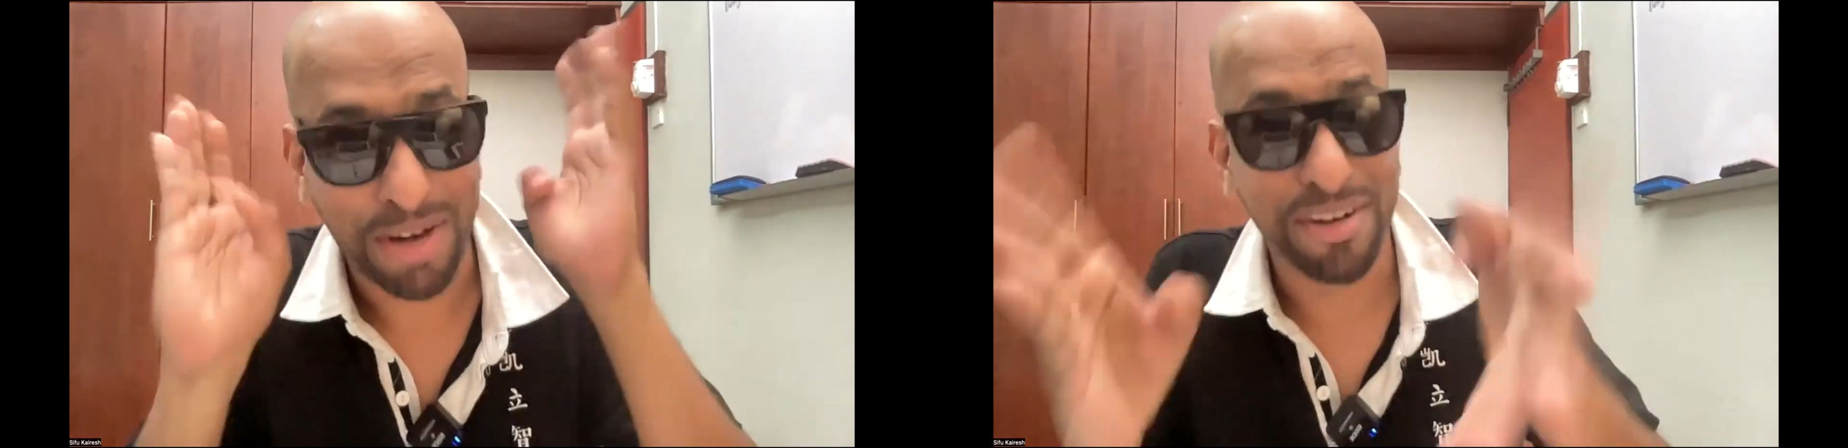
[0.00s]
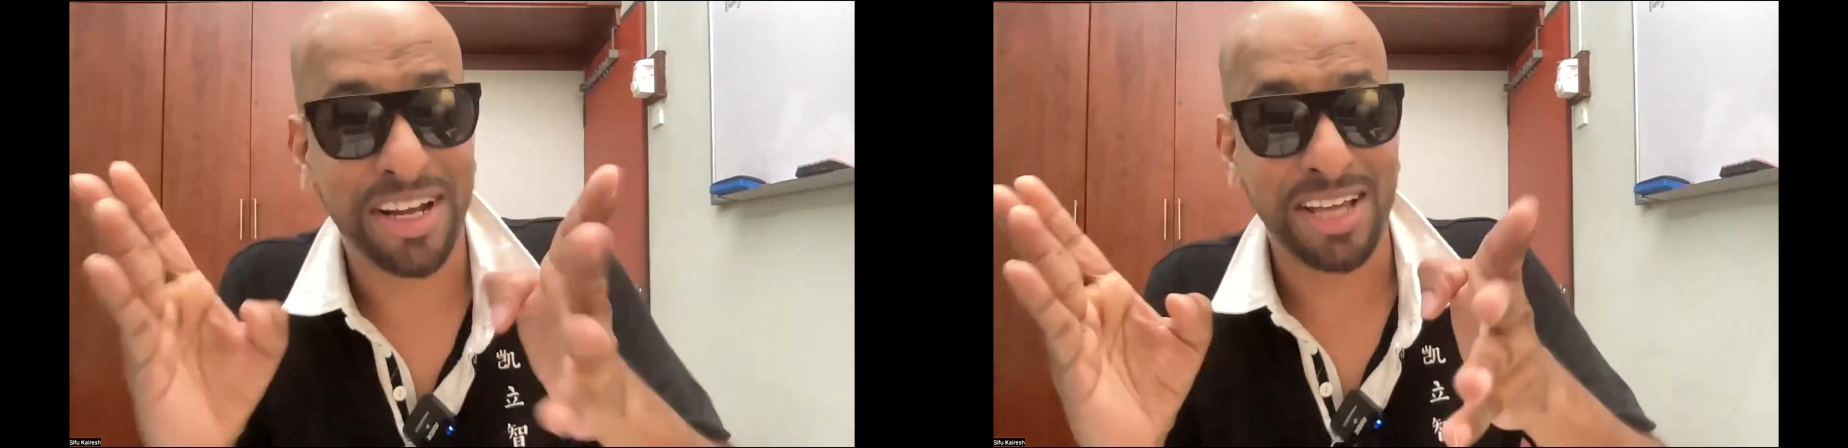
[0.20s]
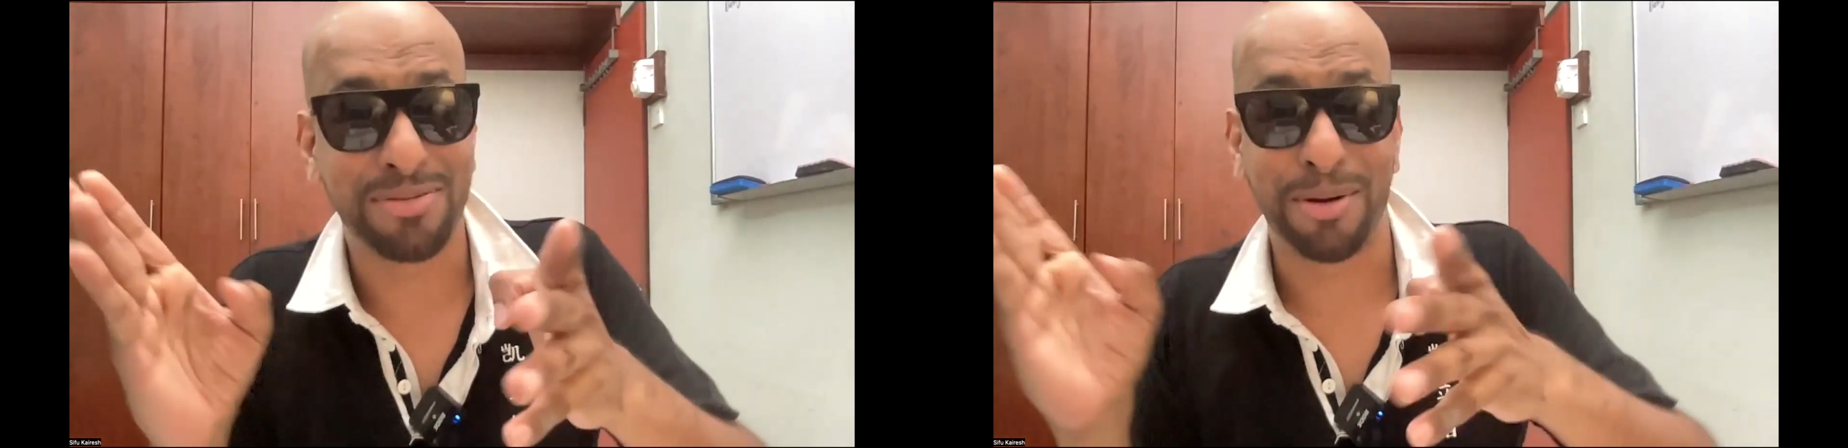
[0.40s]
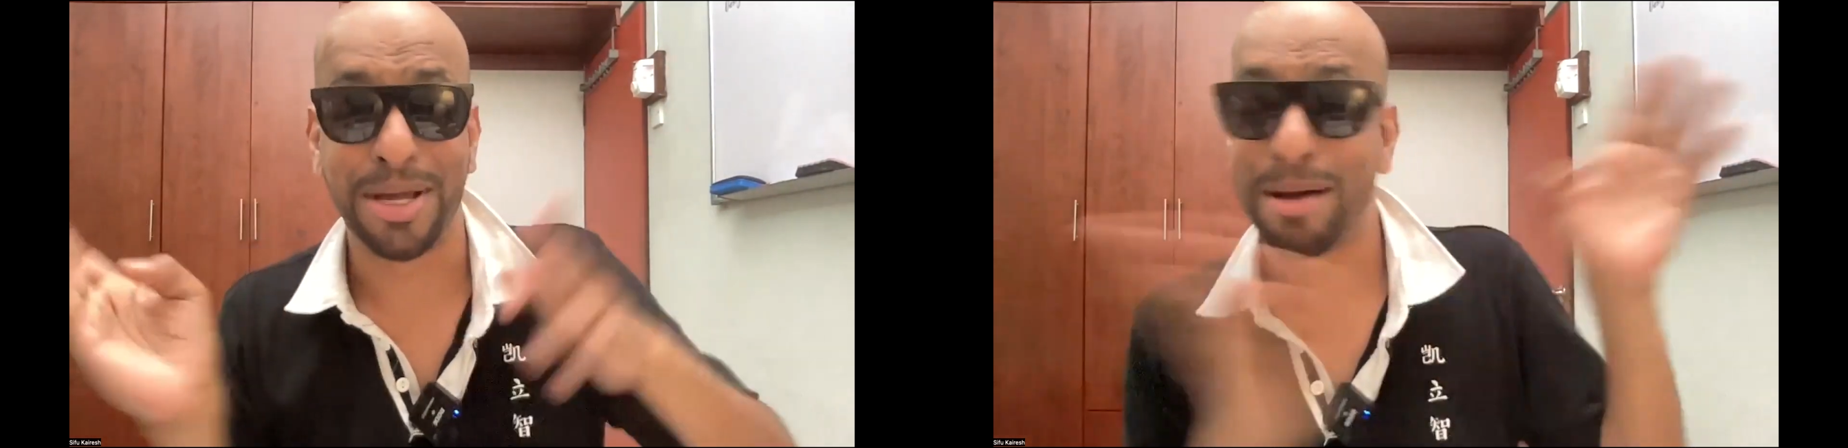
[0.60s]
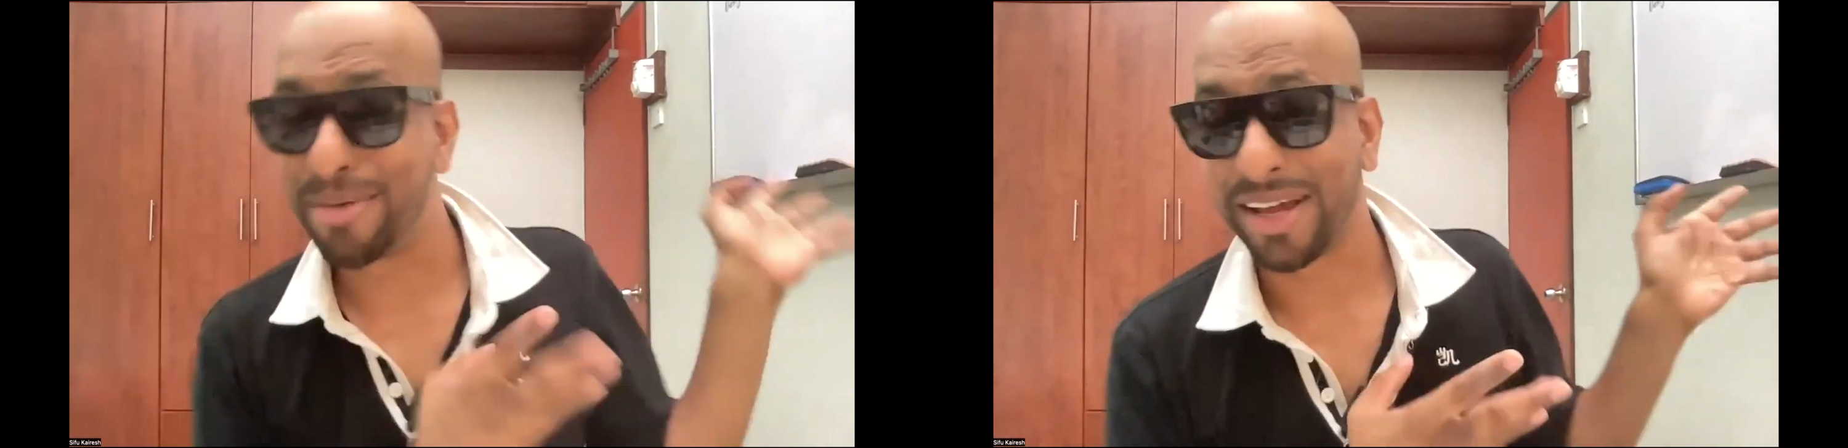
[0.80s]
advertise for
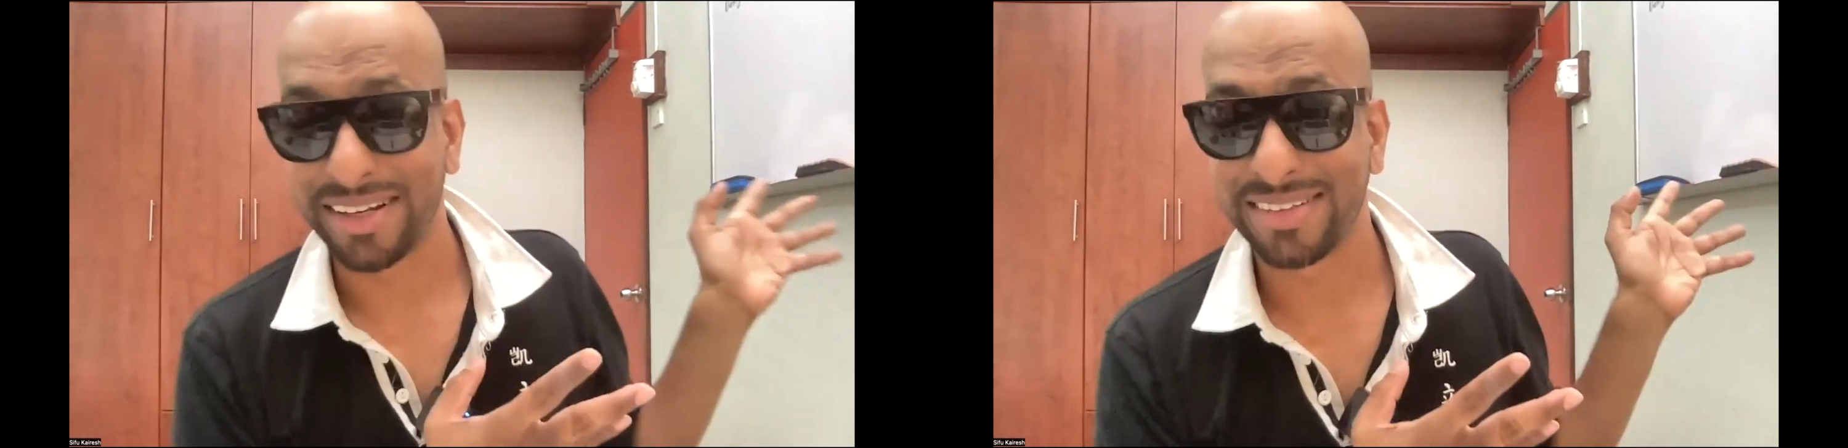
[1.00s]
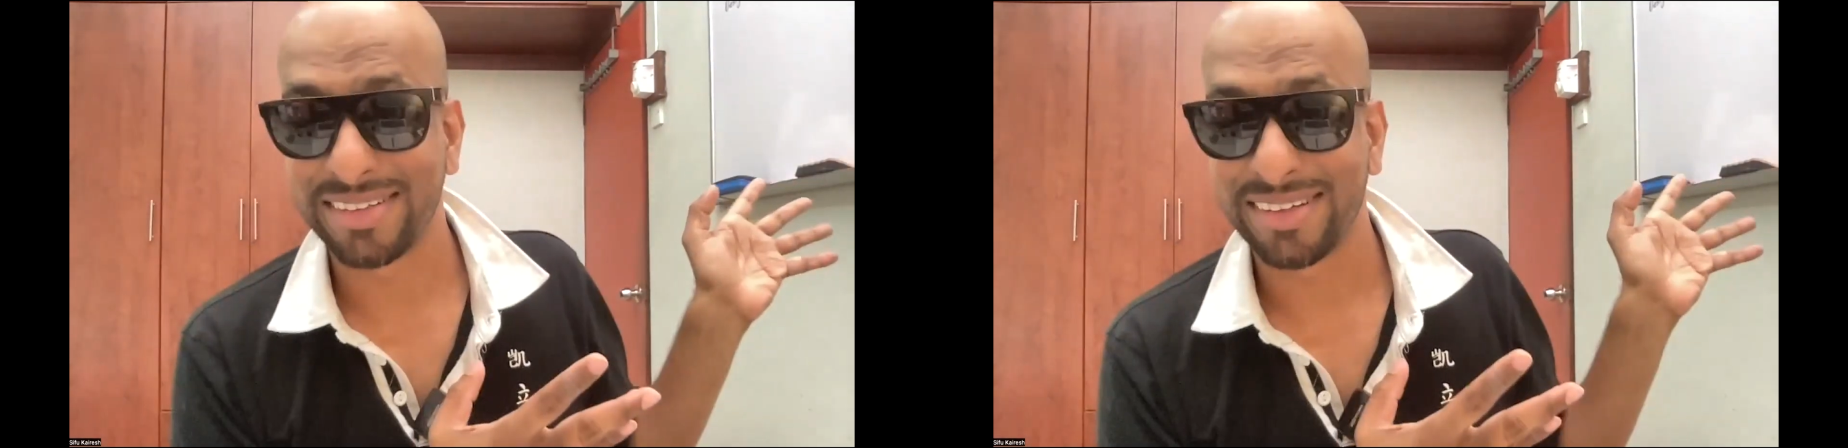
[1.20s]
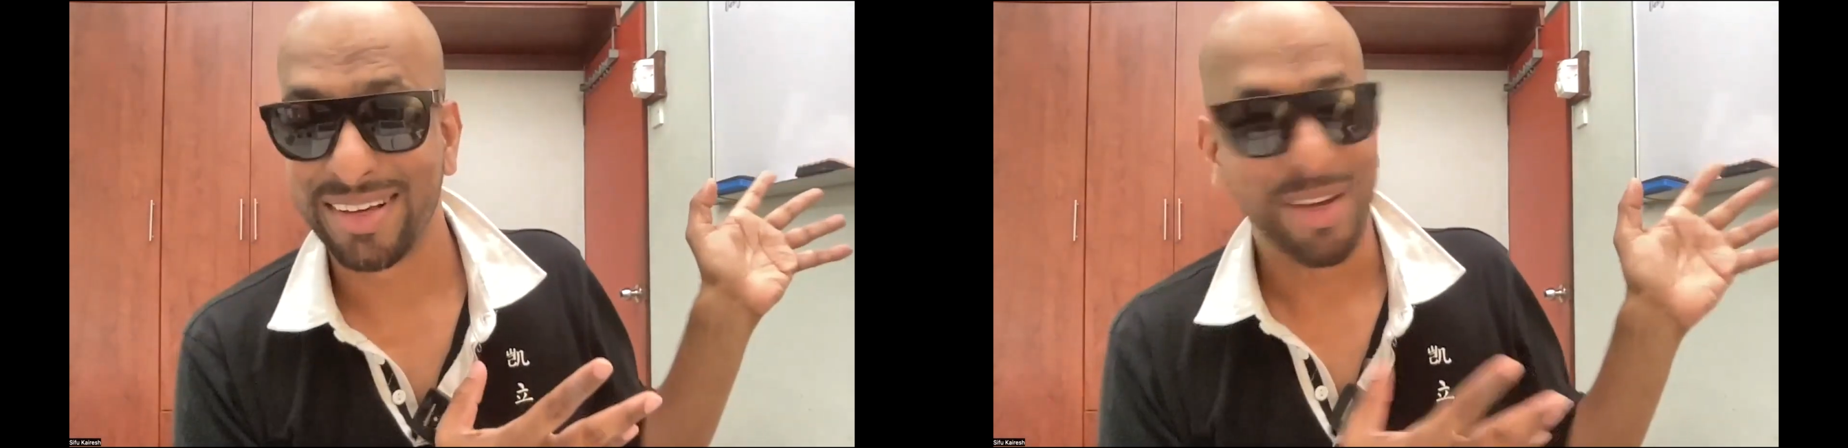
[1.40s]
their brands.